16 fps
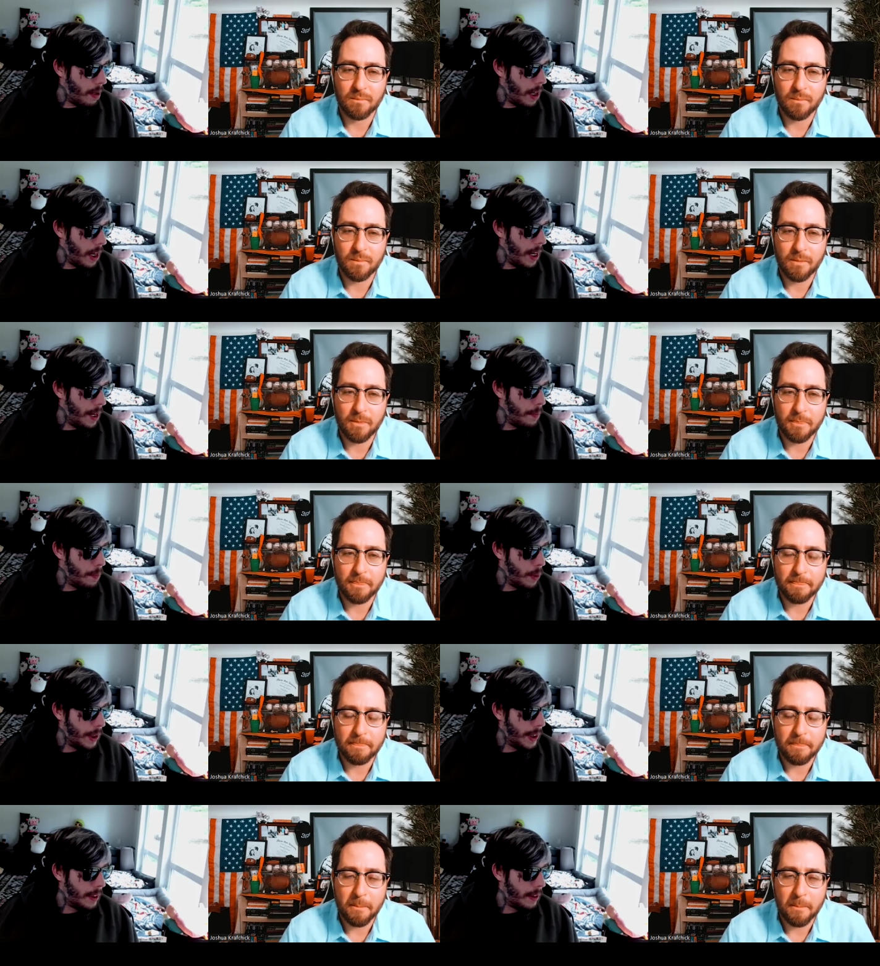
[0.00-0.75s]
Speaker 1: it
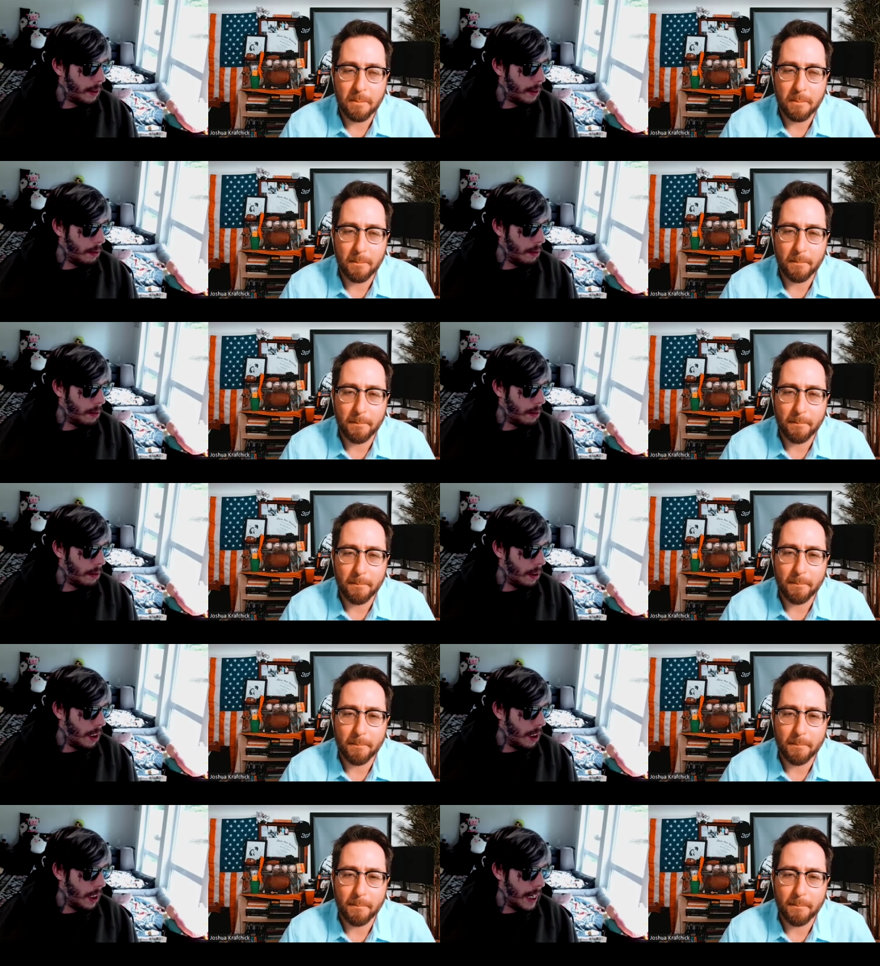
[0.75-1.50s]
was
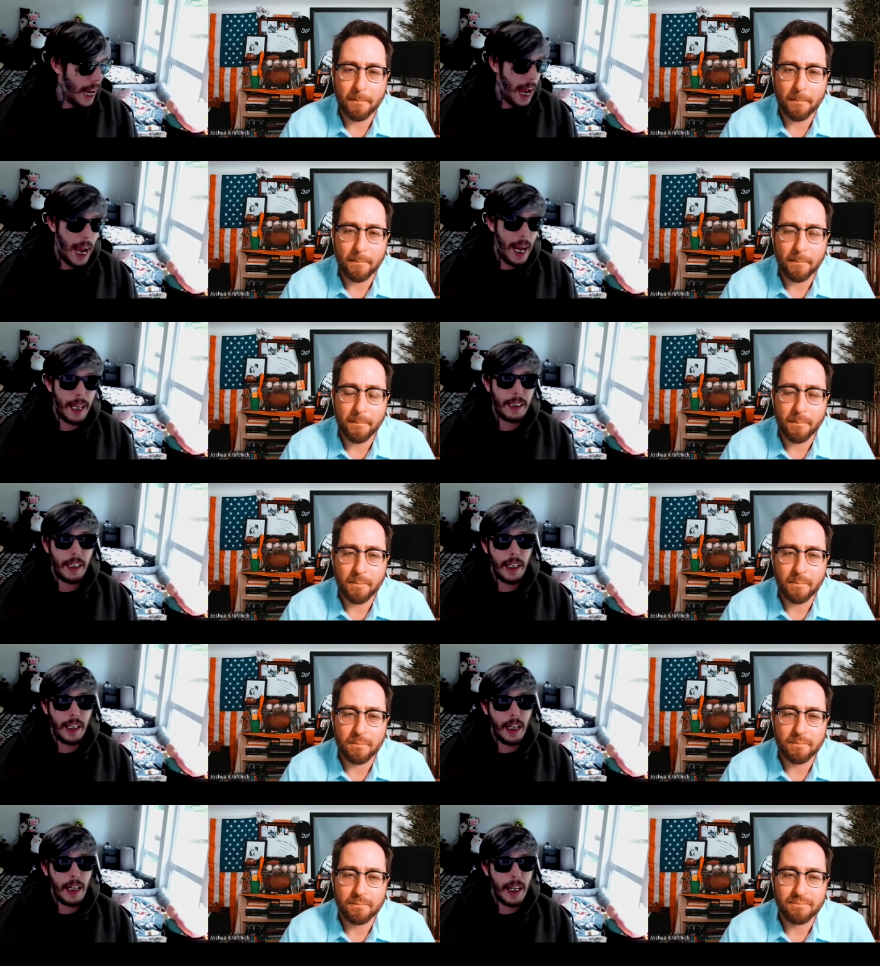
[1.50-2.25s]
an
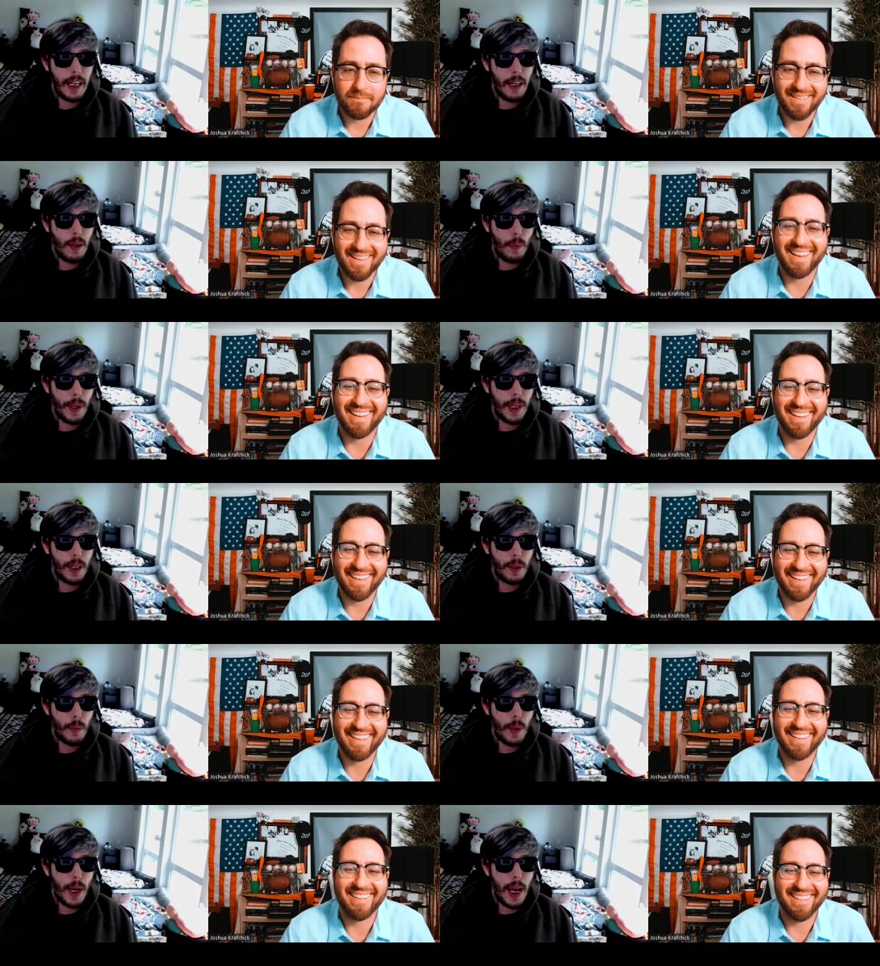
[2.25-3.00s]
accident in a
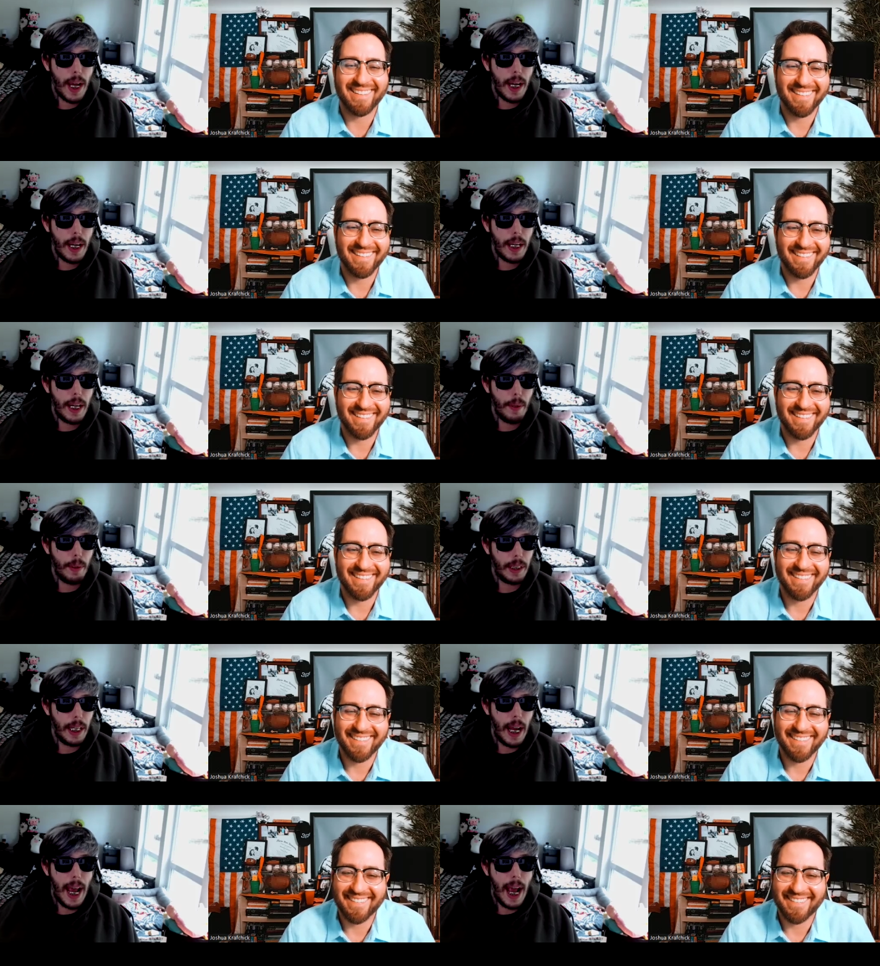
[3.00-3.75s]
weird way. It
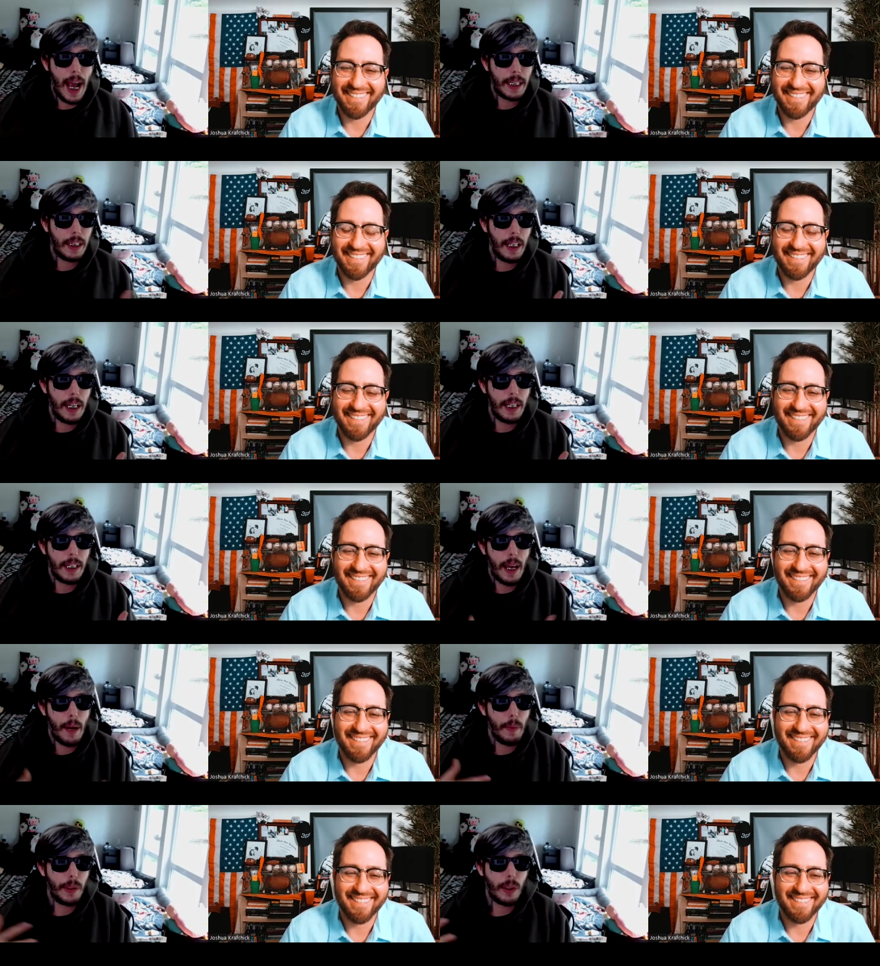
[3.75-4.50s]
was an
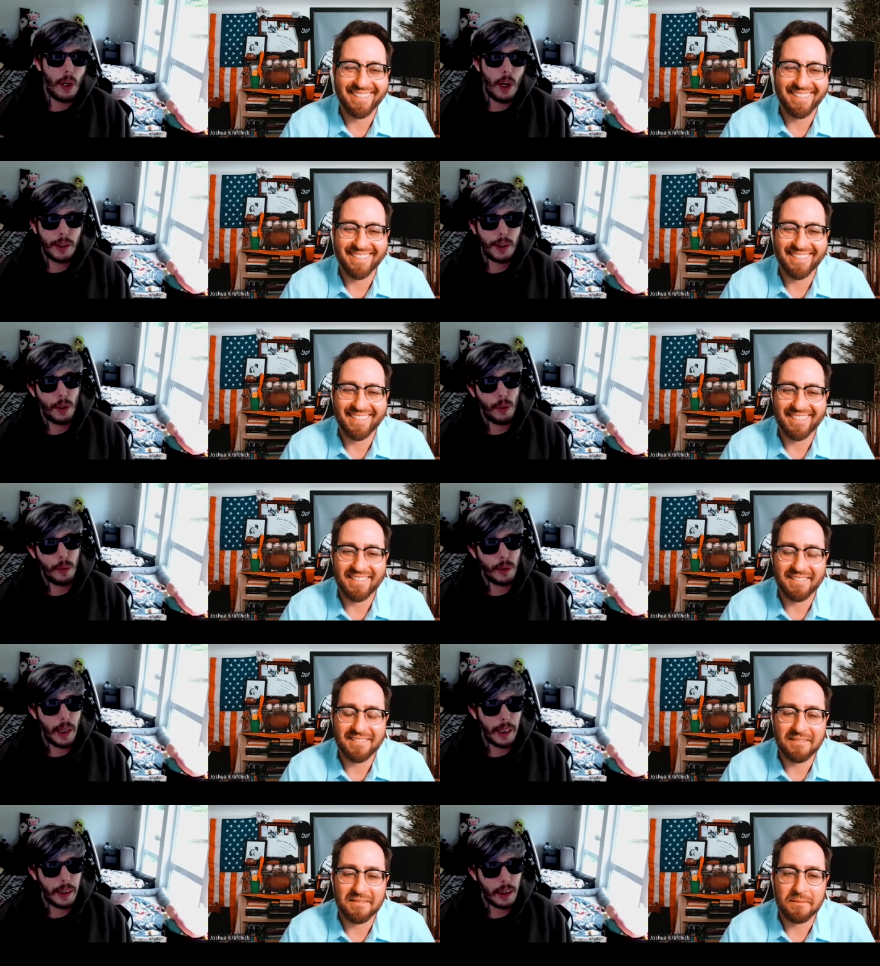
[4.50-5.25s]
accident that was also
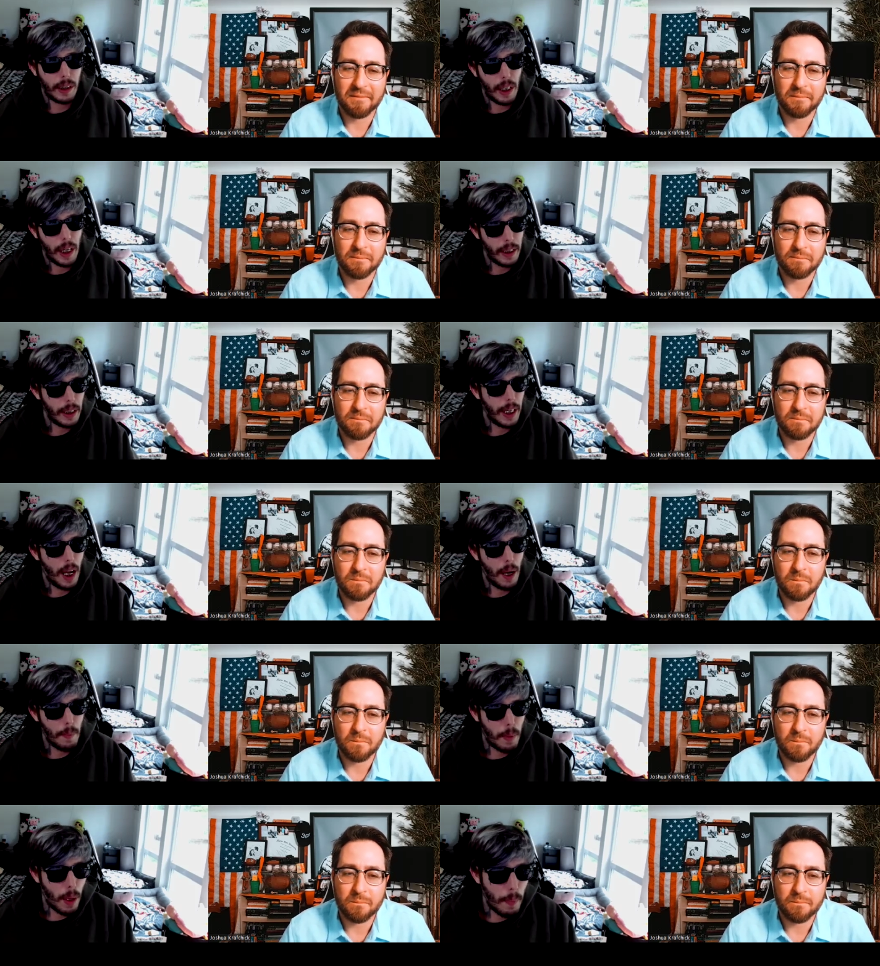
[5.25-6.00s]
like slightly
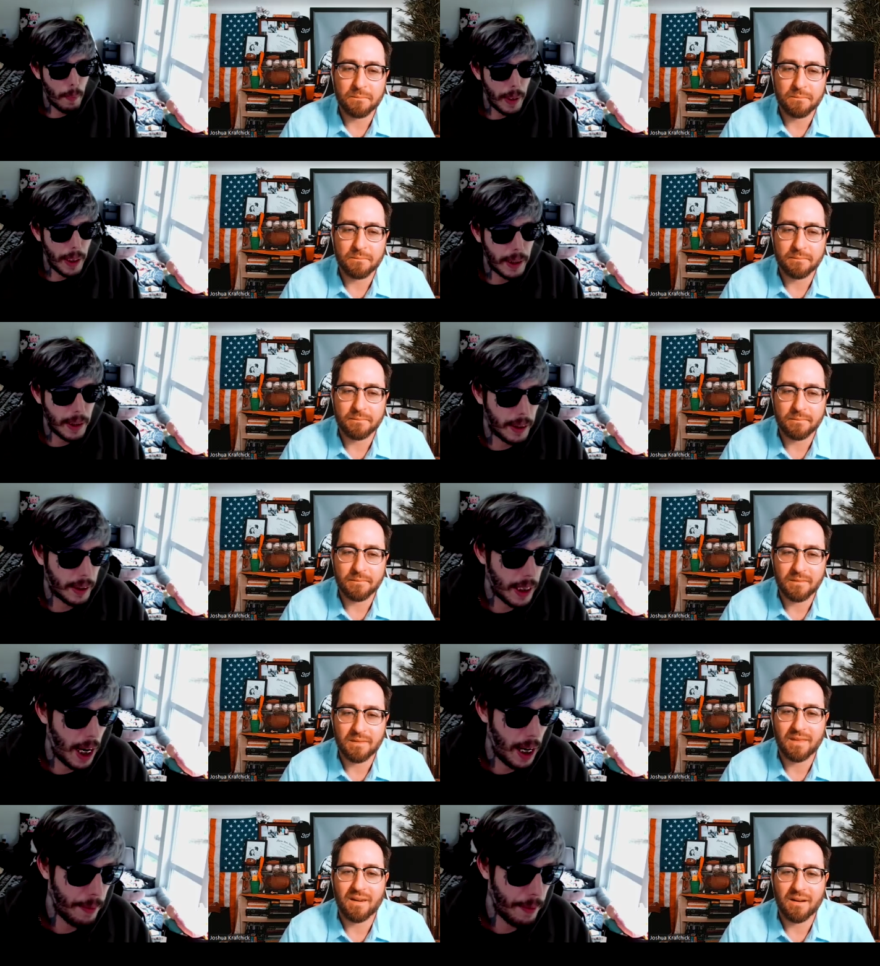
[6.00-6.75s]
on purpose. It's
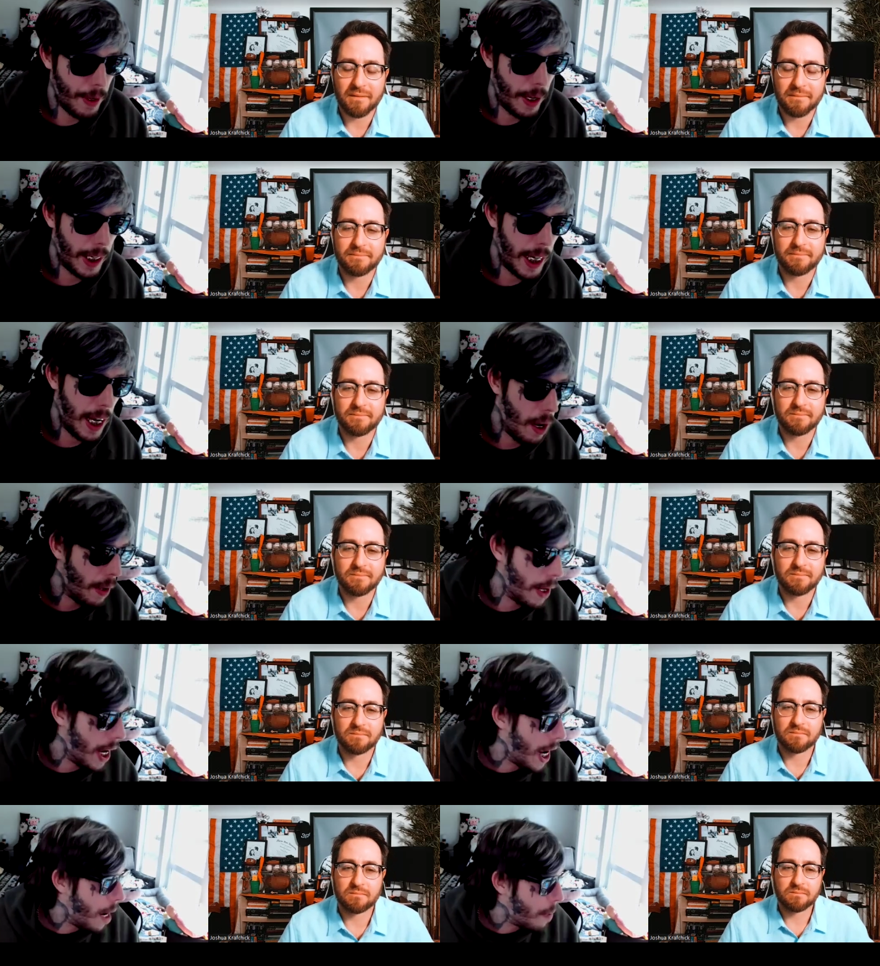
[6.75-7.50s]
kind of funny how
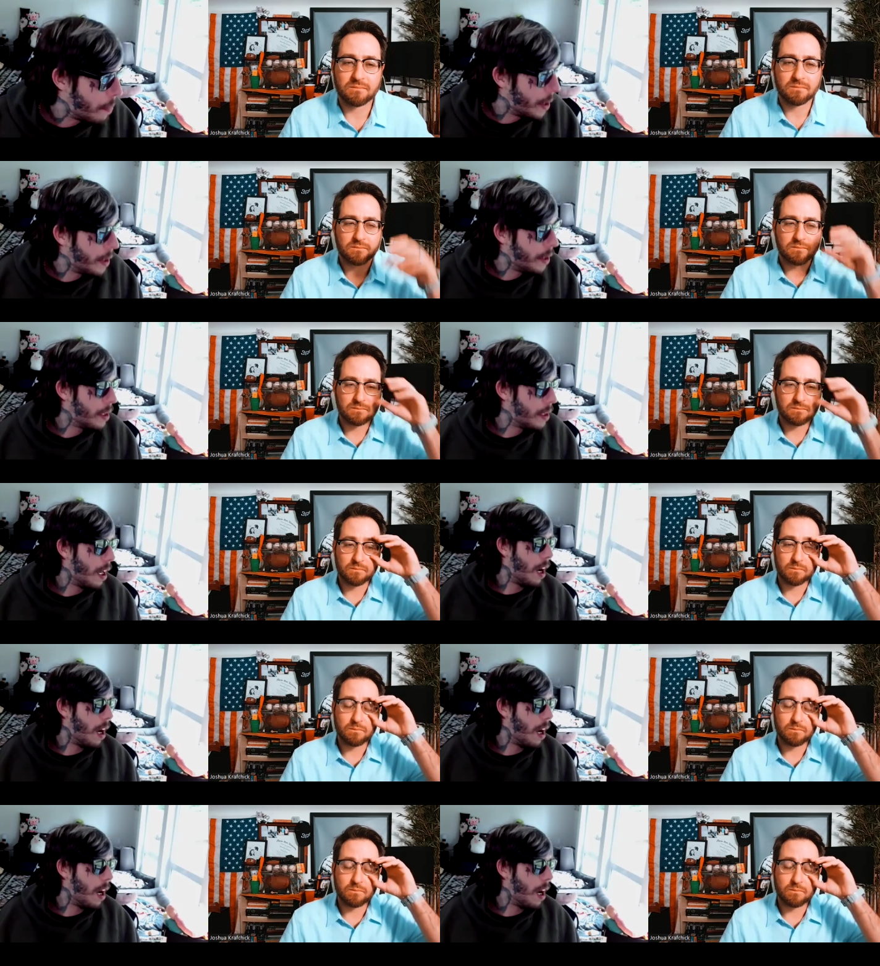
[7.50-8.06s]
it happened.